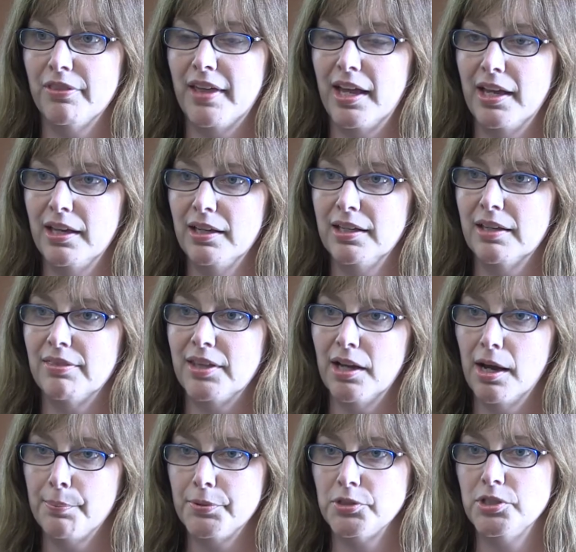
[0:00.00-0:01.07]
they get the
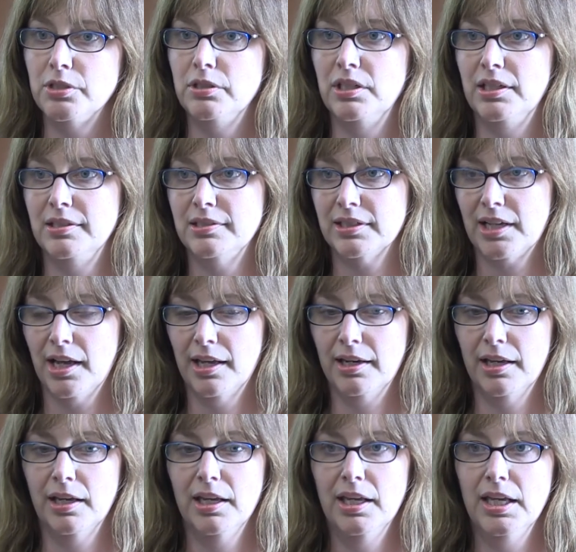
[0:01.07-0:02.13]
opportunity to kind of